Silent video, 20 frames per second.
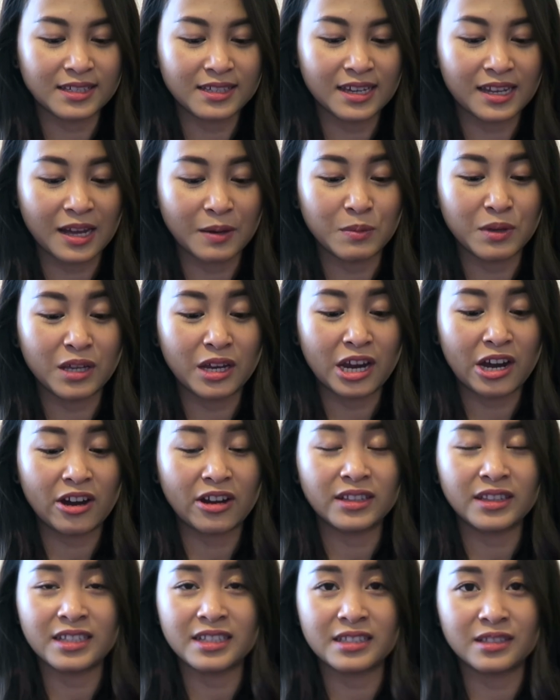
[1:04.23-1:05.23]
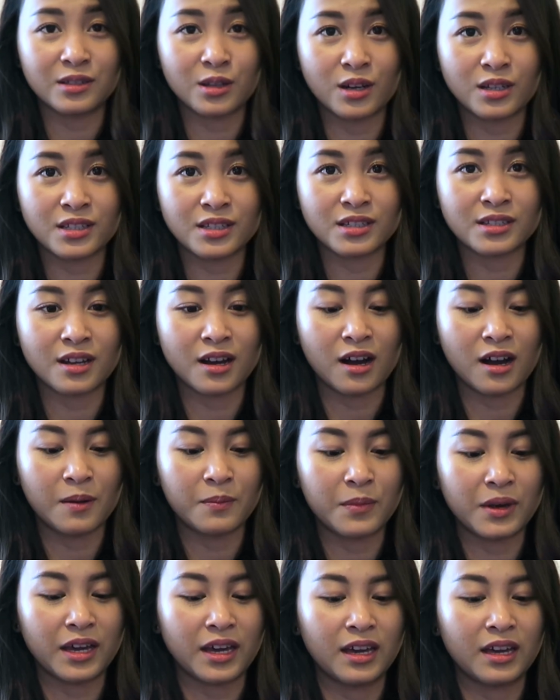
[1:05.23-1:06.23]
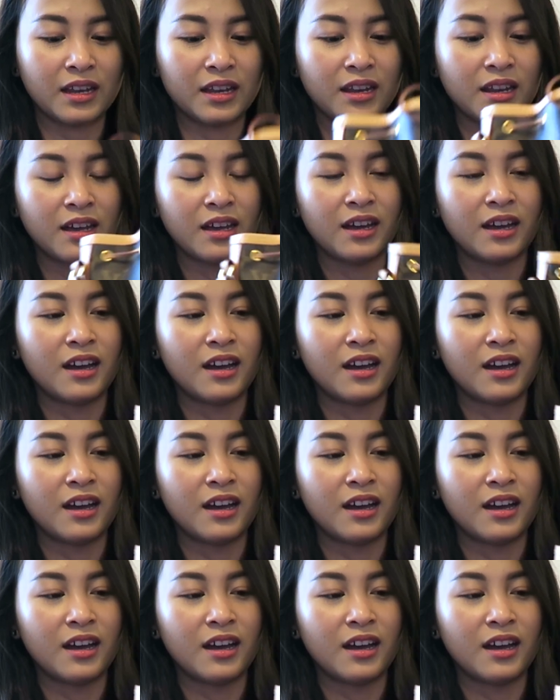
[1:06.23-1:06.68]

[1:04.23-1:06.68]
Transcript: I said, I've been carrying this non-stop, and